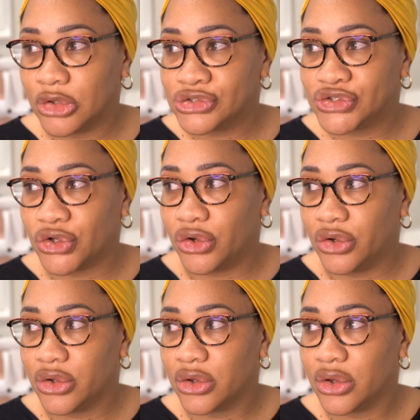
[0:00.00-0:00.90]

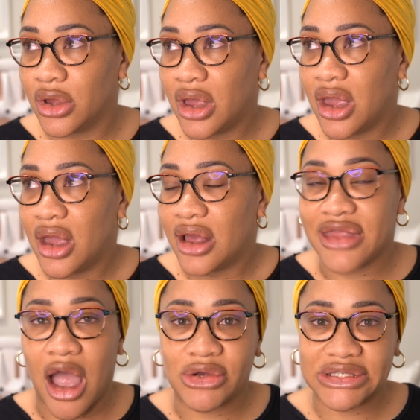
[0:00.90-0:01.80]
So
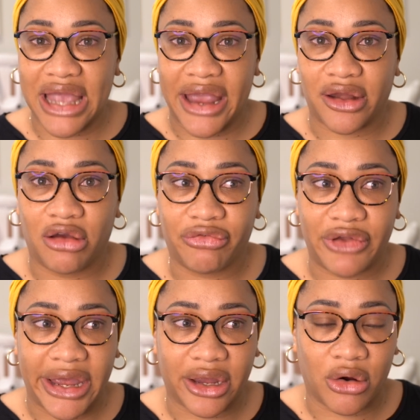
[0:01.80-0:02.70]
that was kind of
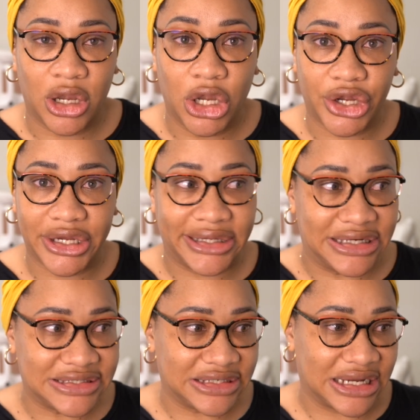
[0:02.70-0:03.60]
like our learning
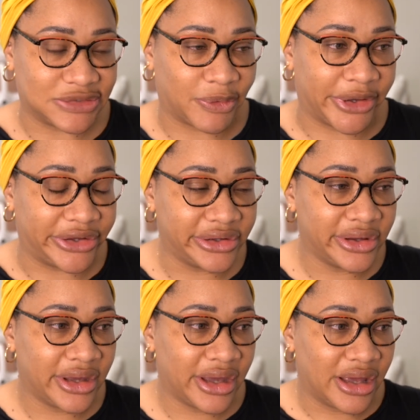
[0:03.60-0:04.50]
lesson as
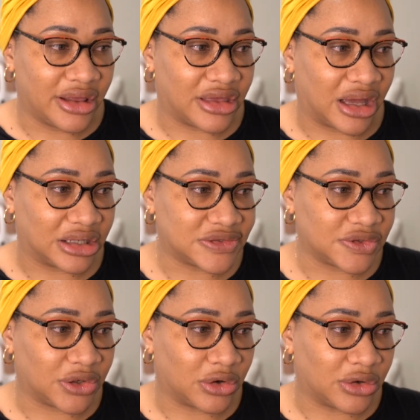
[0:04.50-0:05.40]
well, that,
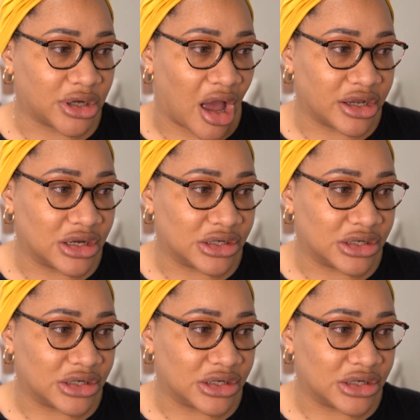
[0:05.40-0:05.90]
you know, God